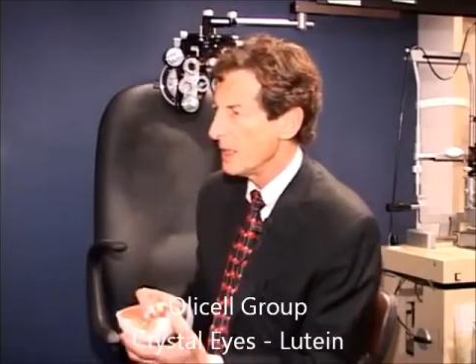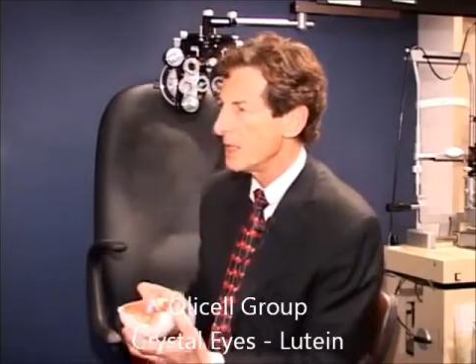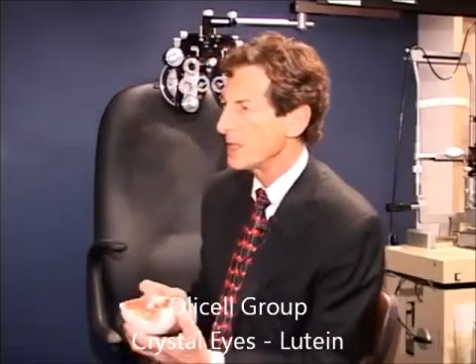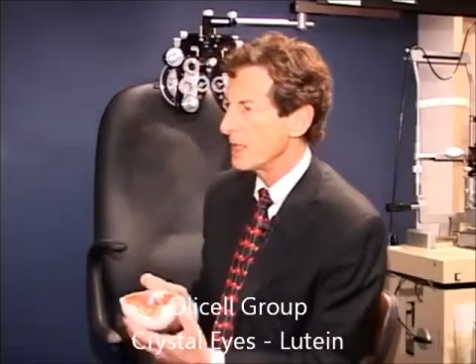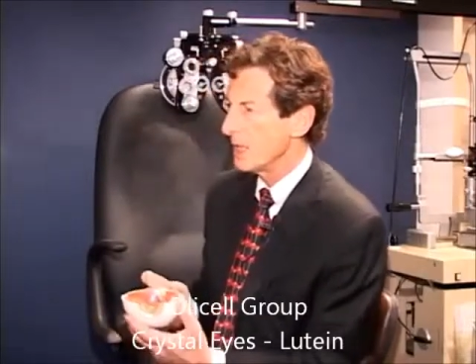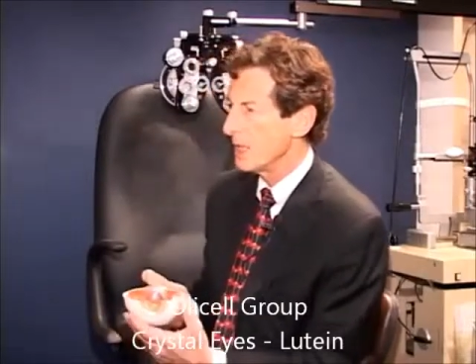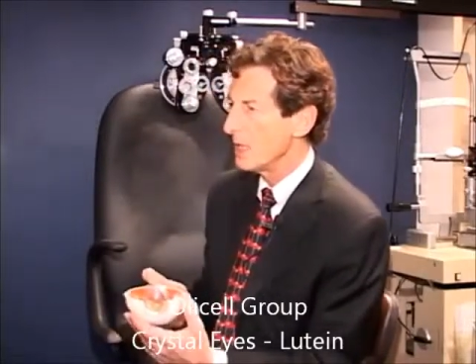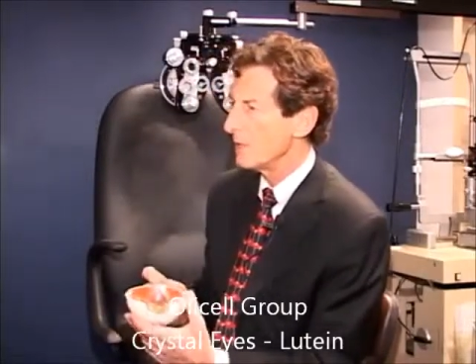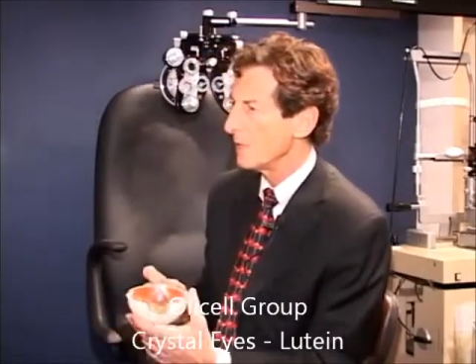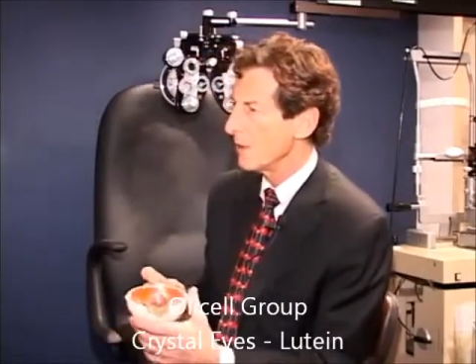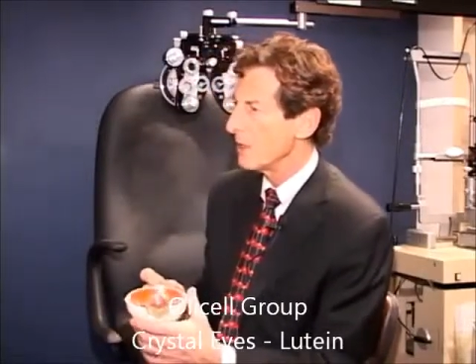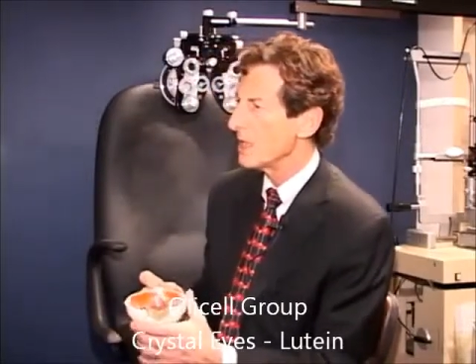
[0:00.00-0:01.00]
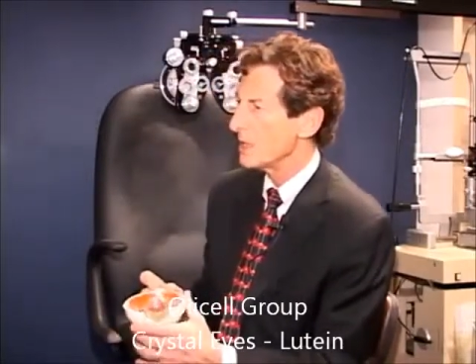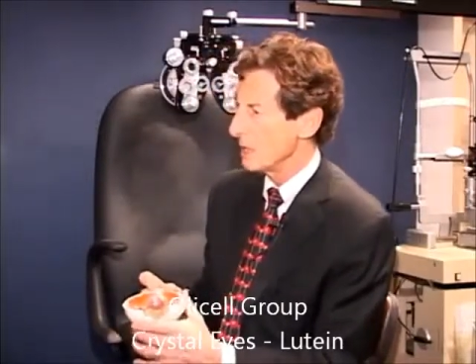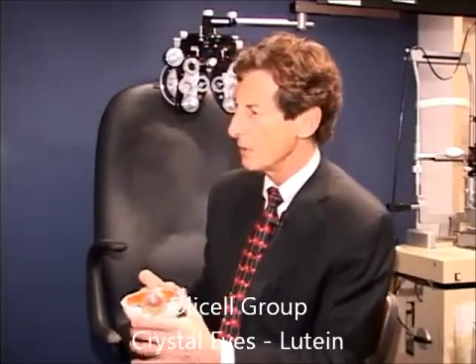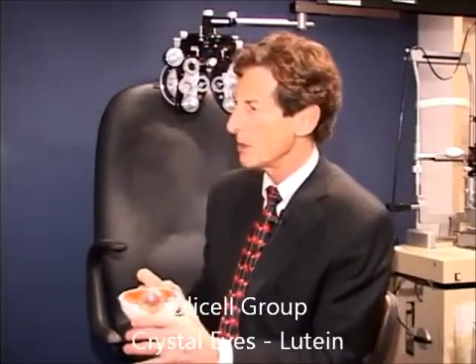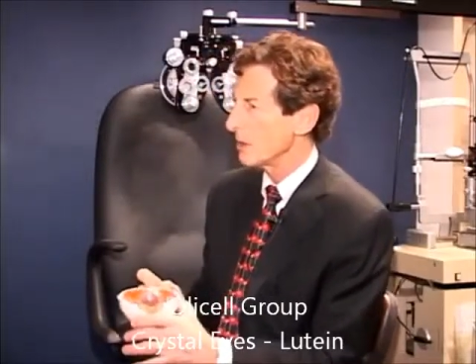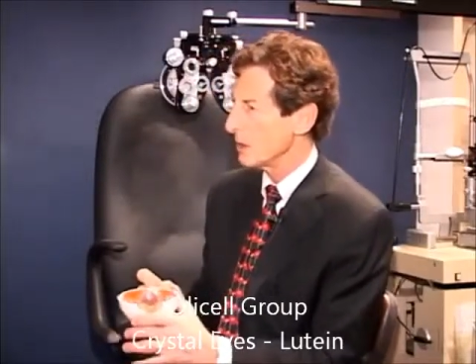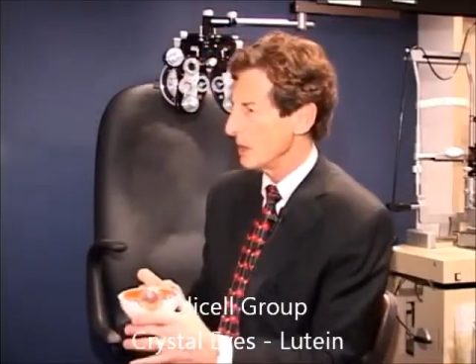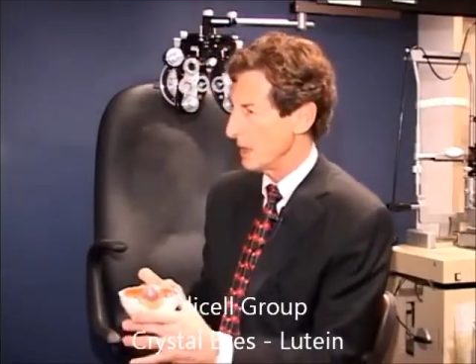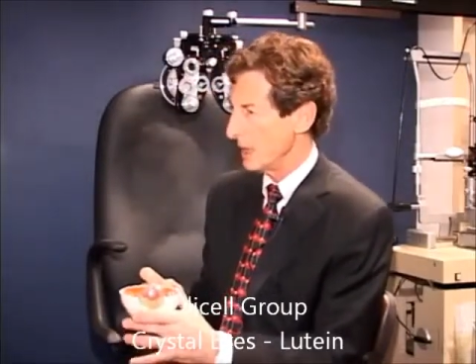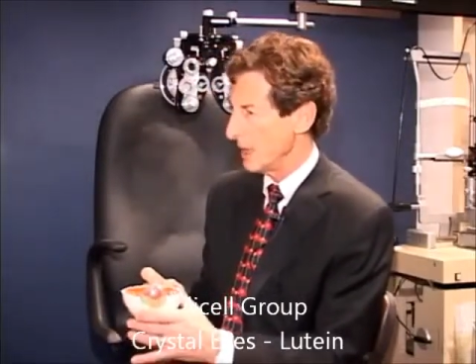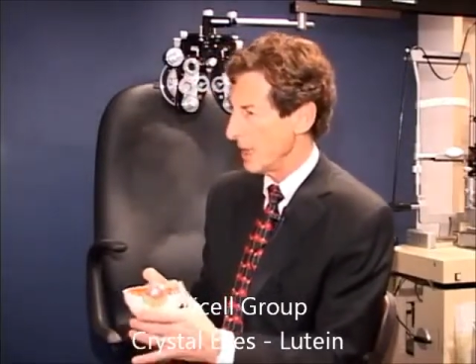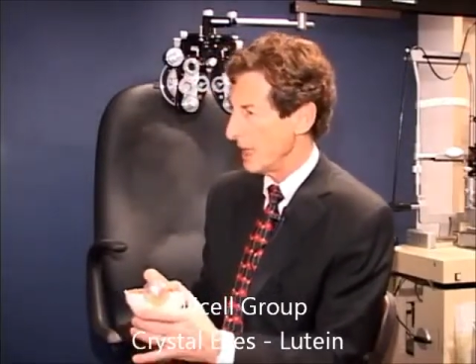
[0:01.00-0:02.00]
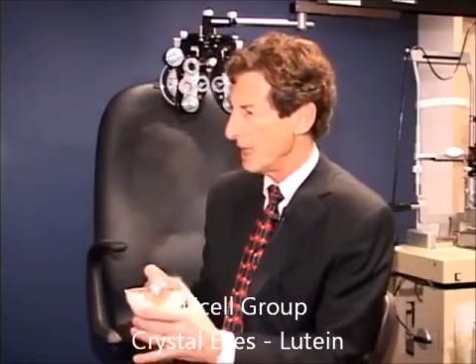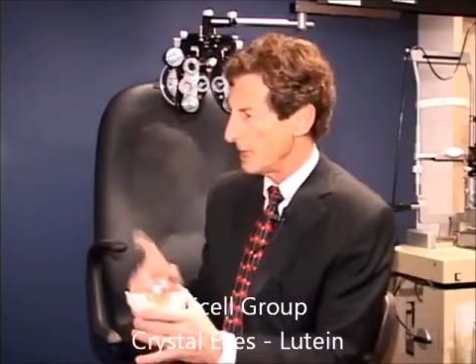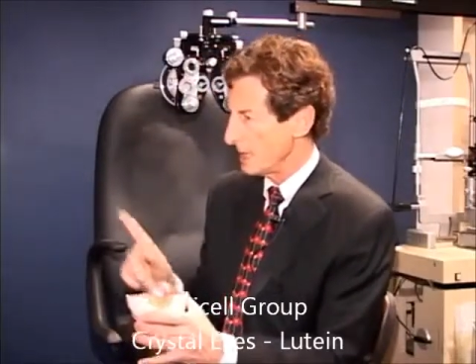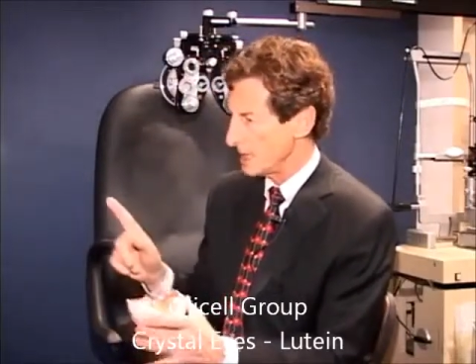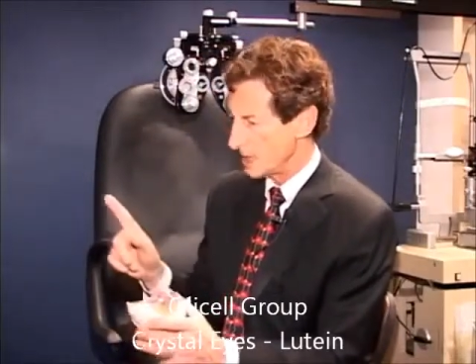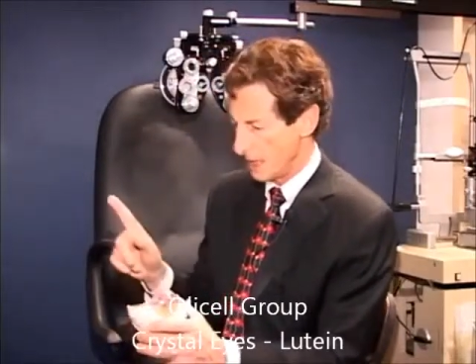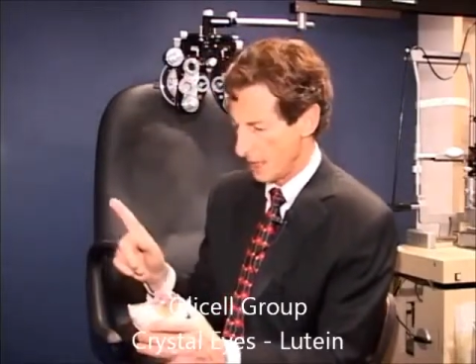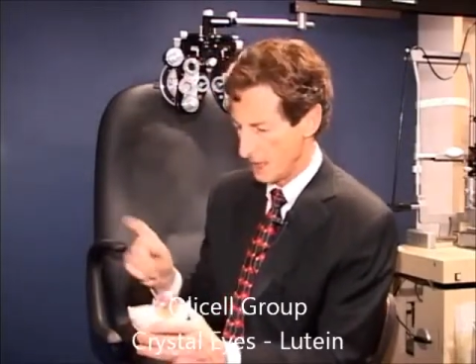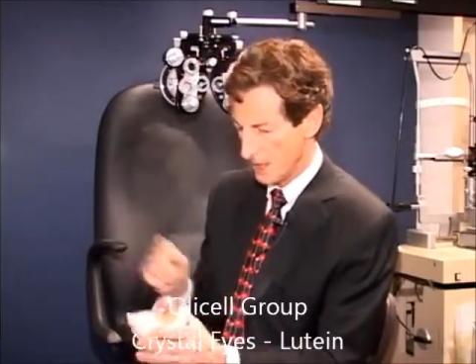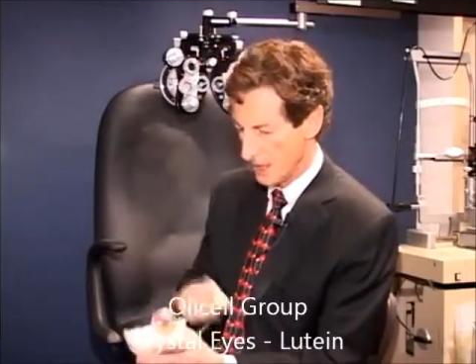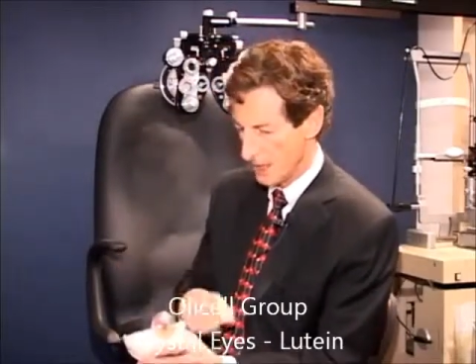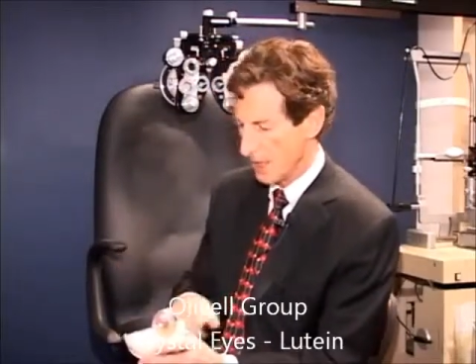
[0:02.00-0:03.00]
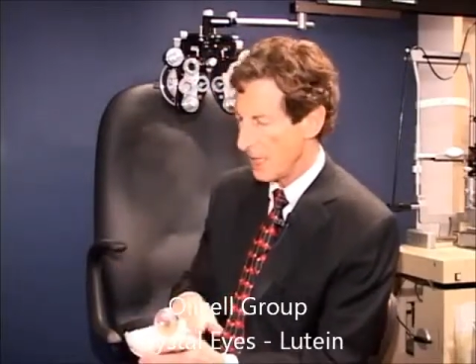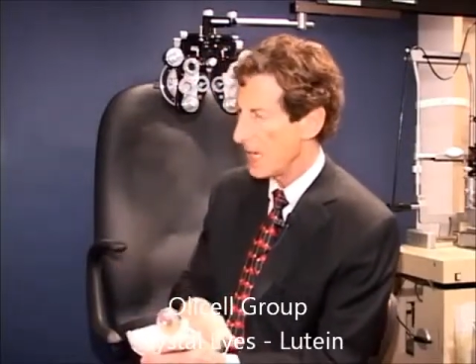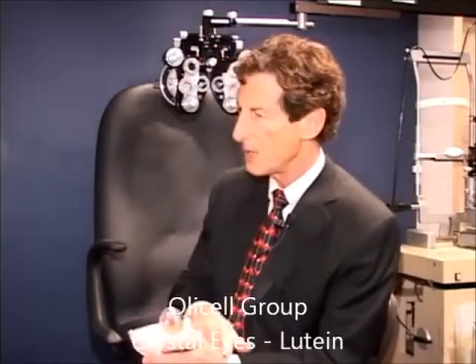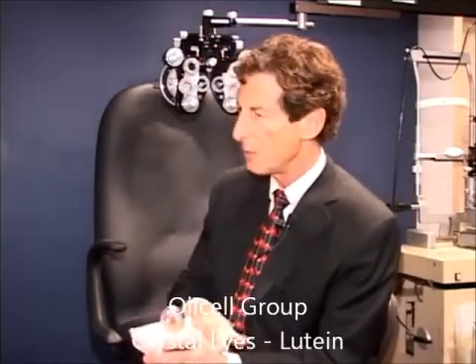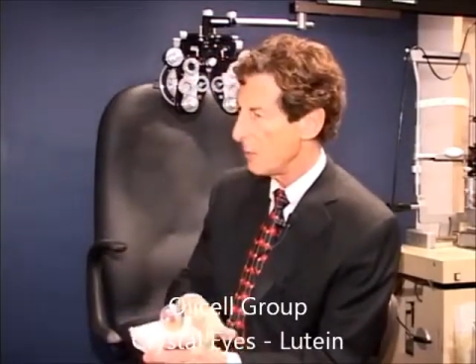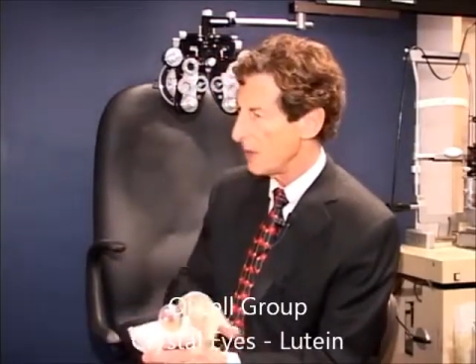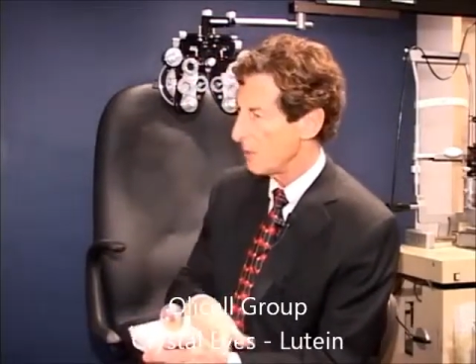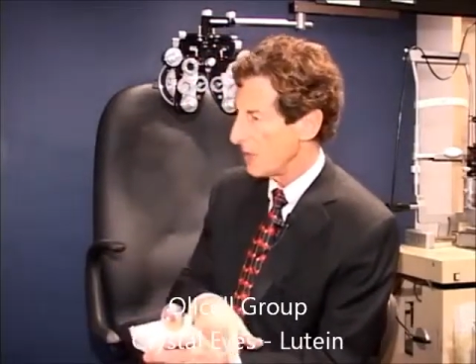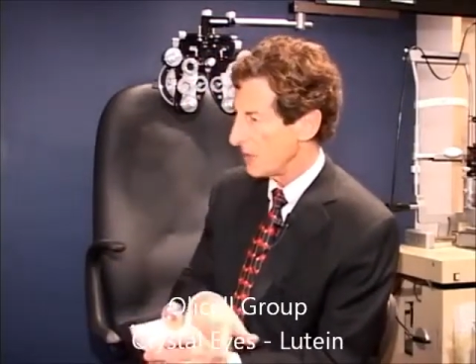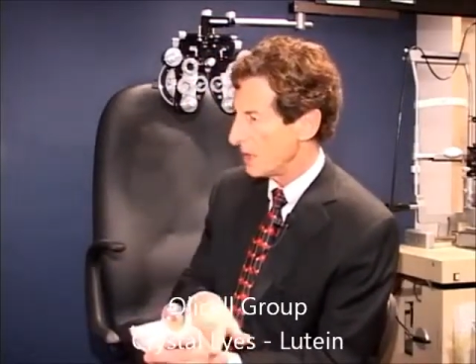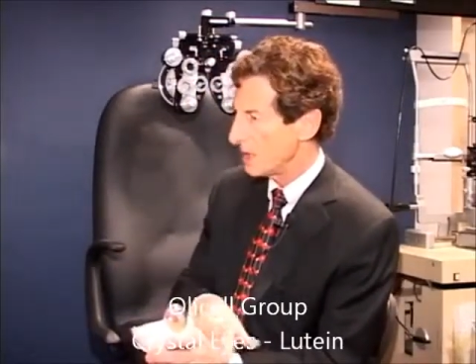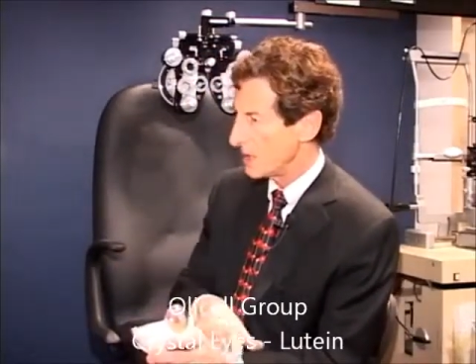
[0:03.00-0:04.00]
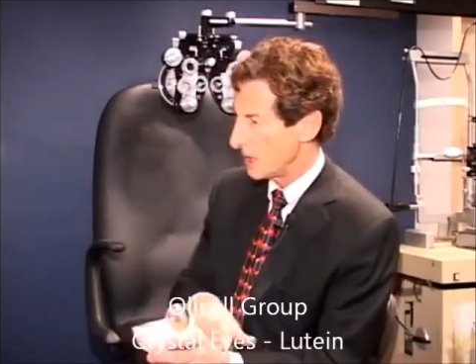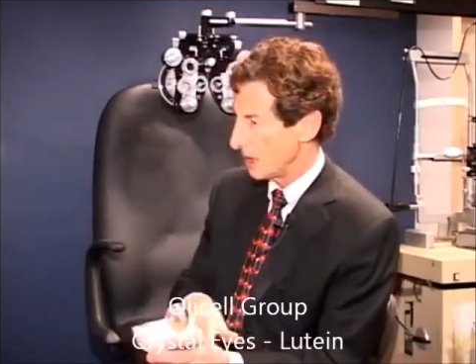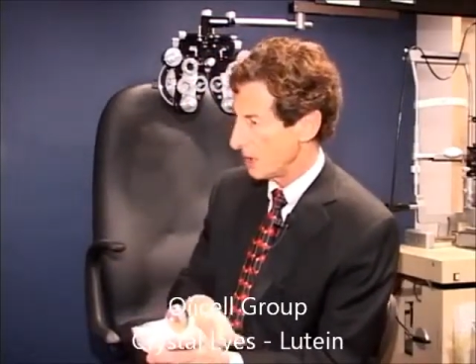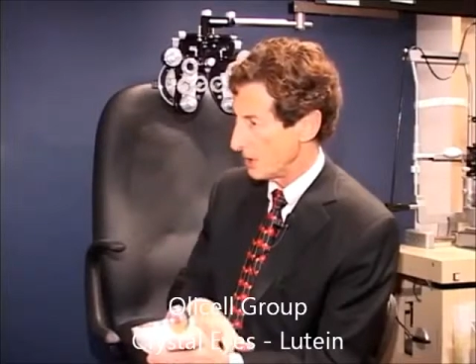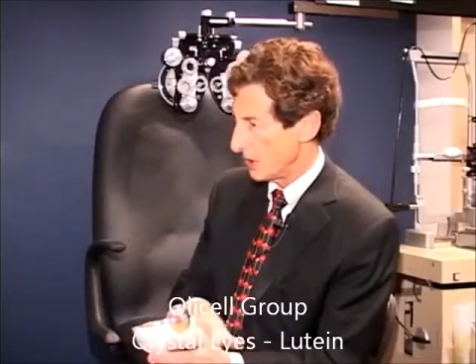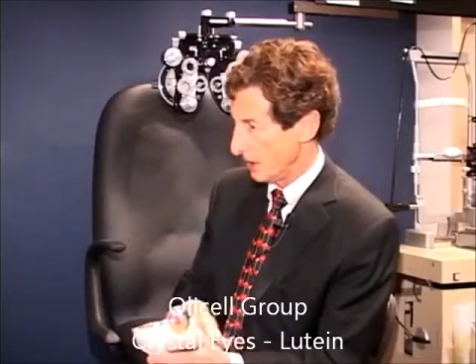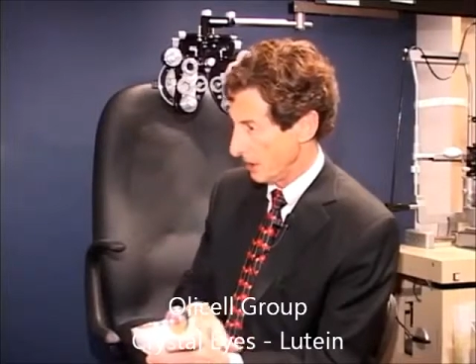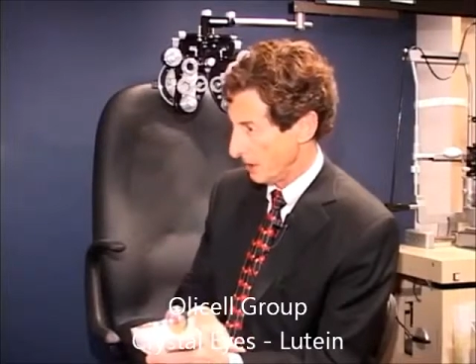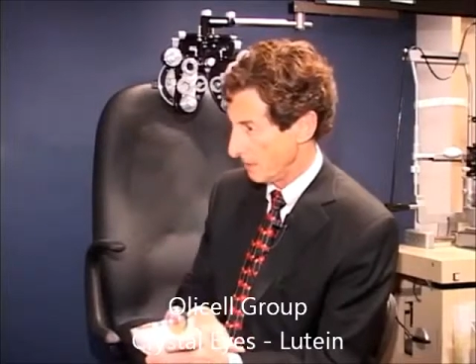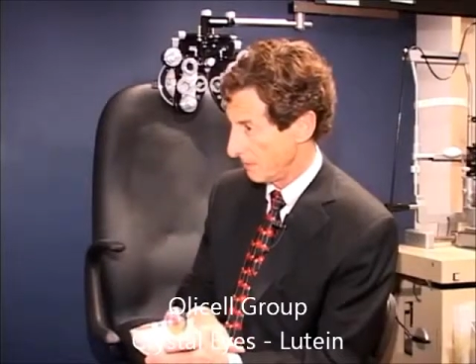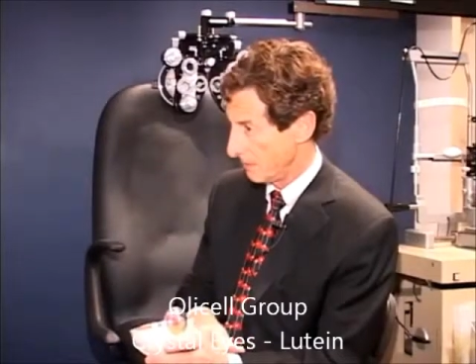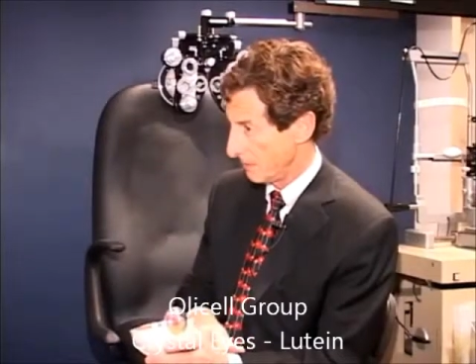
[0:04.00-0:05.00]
The skin is very similar to the eye in the sense it has pigmented cells in it,